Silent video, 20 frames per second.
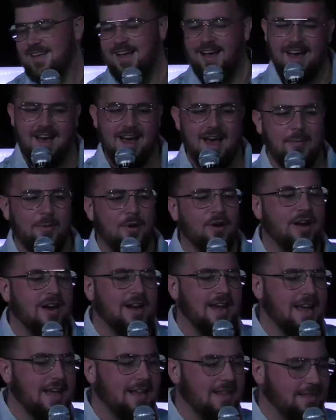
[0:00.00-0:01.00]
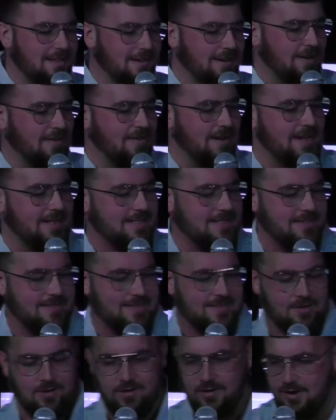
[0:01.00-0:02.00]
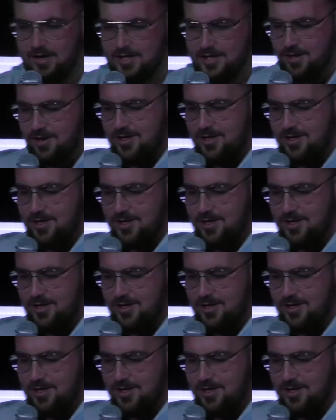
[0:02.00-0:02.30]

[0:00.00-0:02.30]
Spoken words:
Ah, I broke a nail. Here, Grace. Oh, no, it's